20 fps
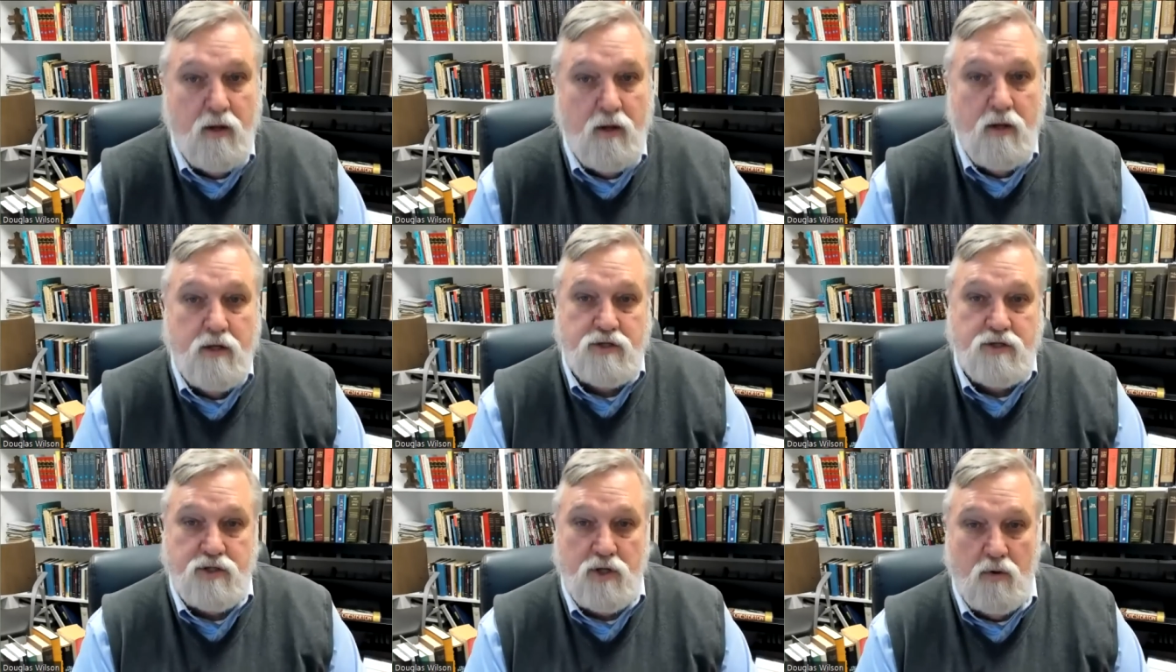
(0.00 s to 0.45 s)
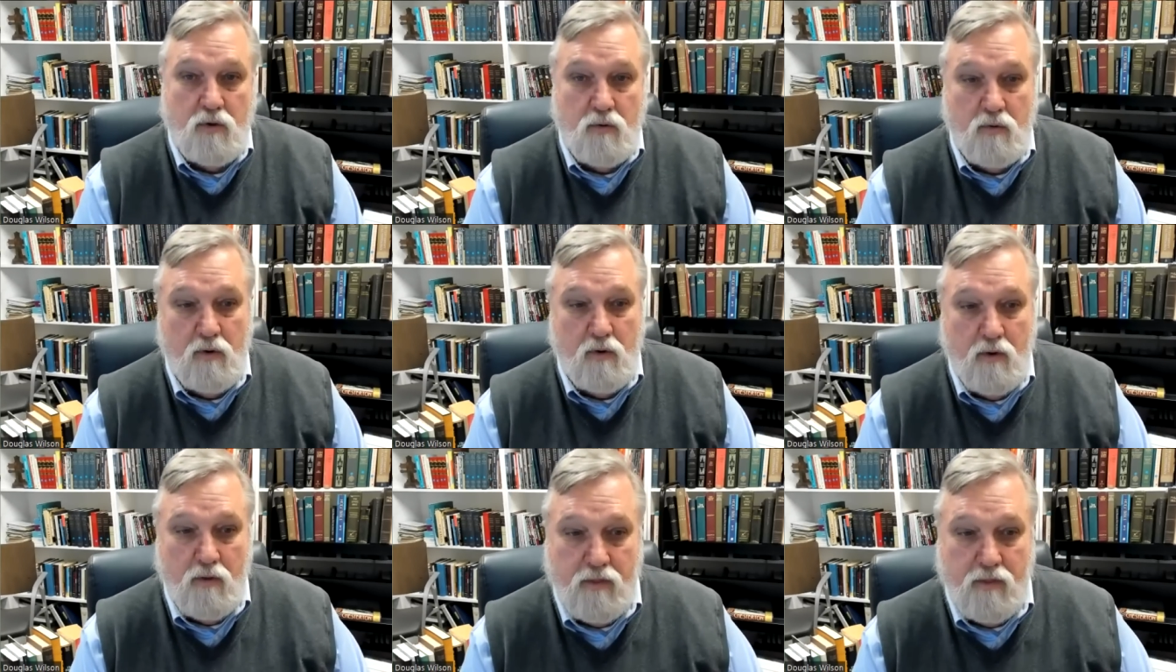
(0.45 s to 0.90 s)
so
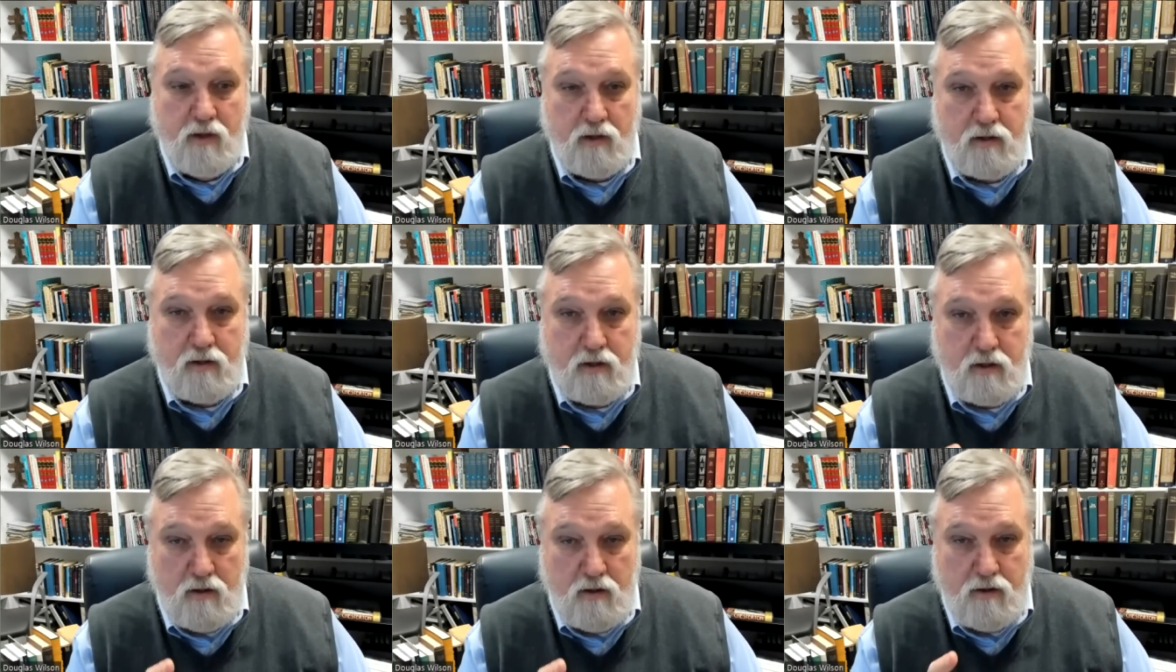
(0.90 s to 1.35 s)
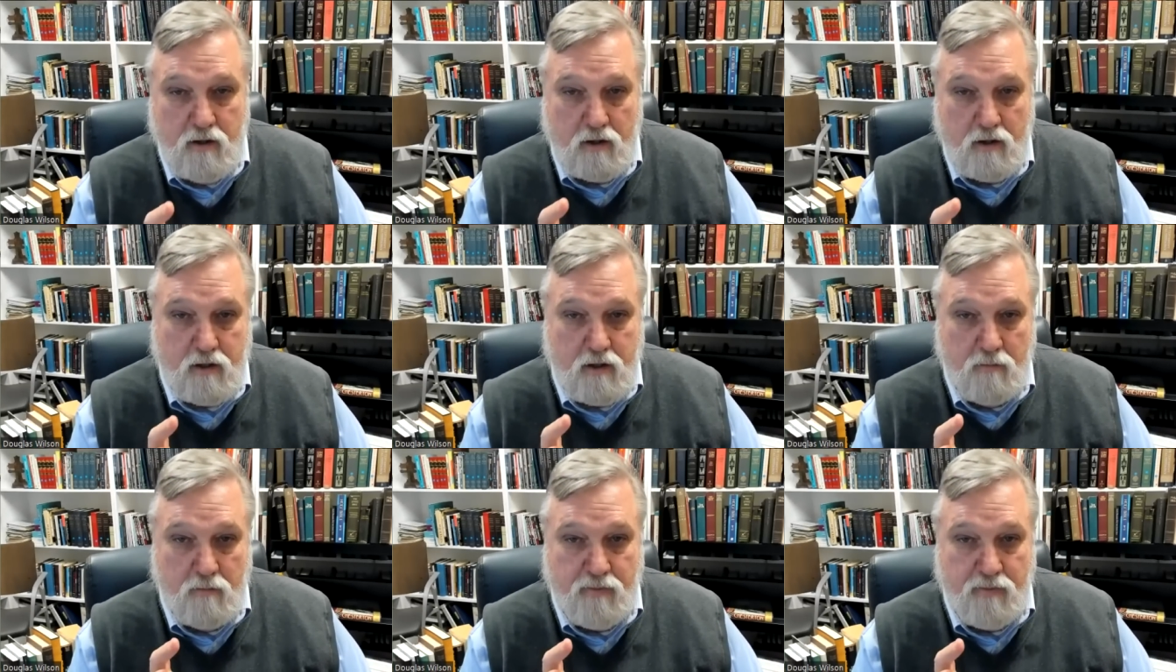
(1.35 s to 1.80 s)
the the
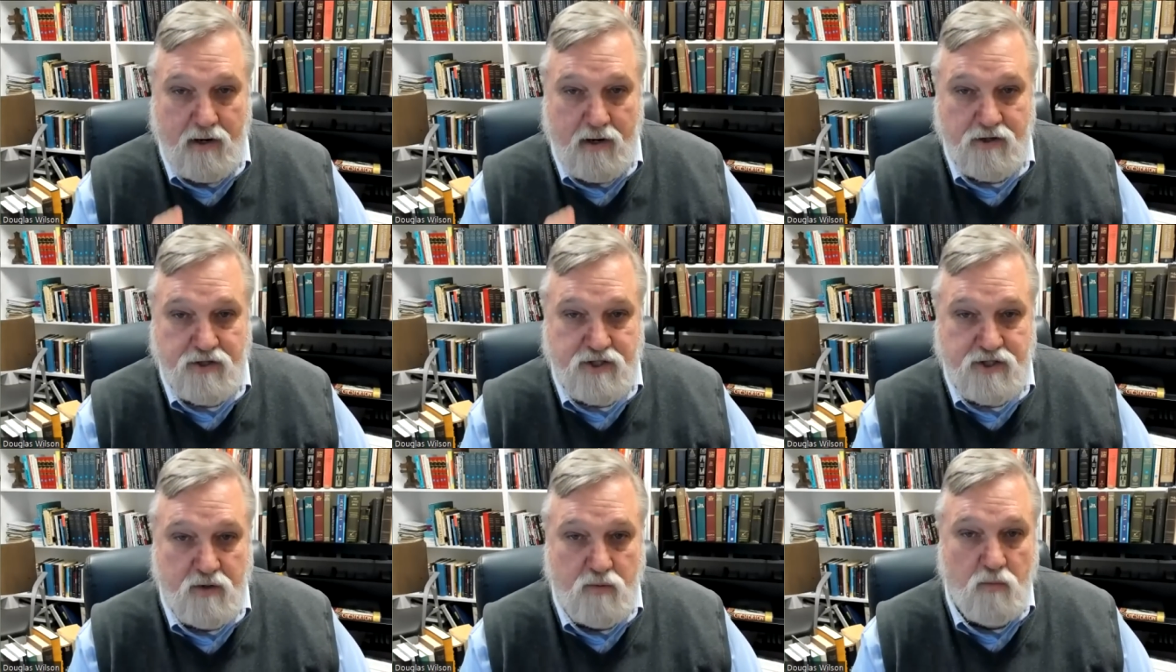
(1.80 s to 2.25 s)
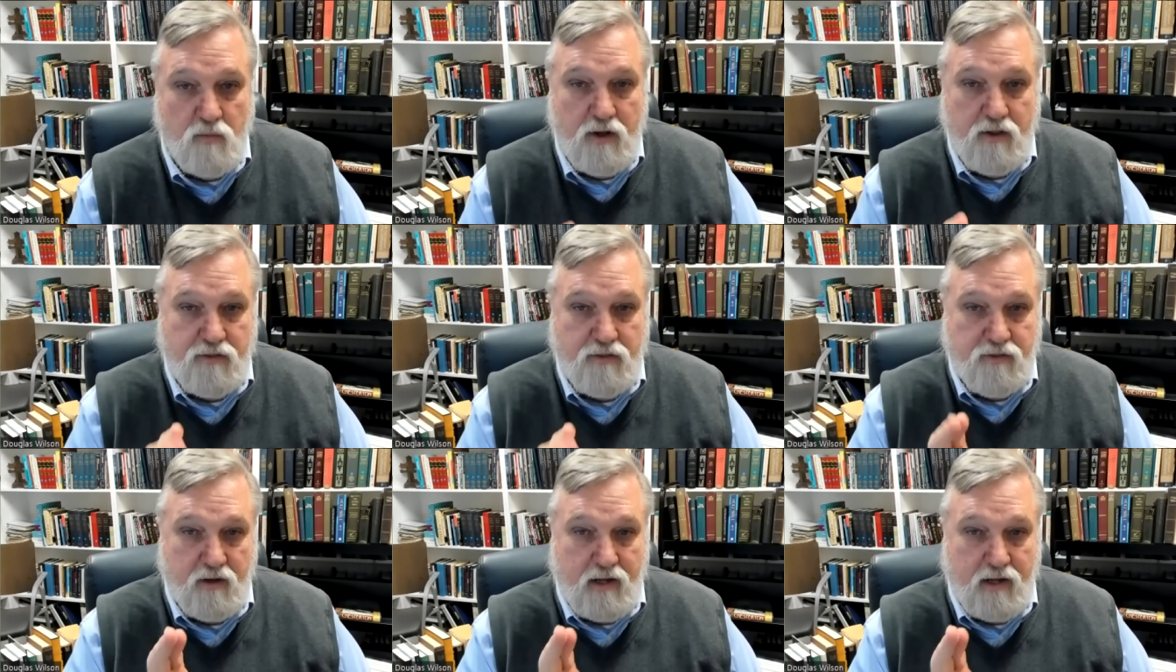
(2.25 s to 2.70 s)
comparison
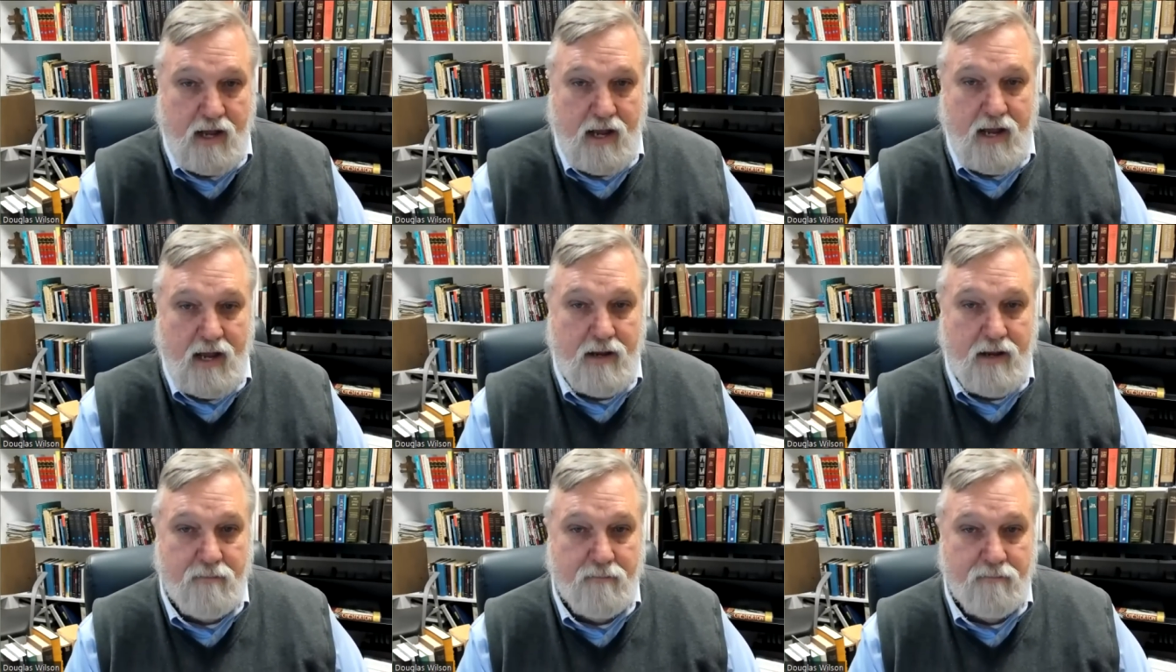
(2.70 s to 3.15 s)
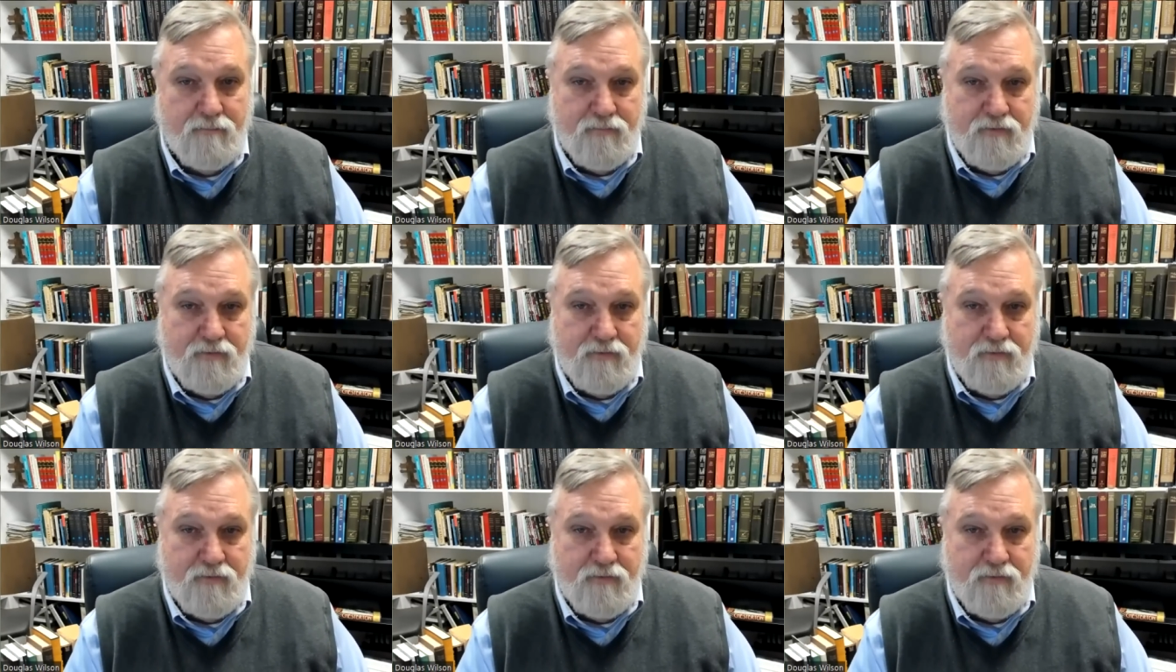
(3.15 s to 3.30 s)
with the guy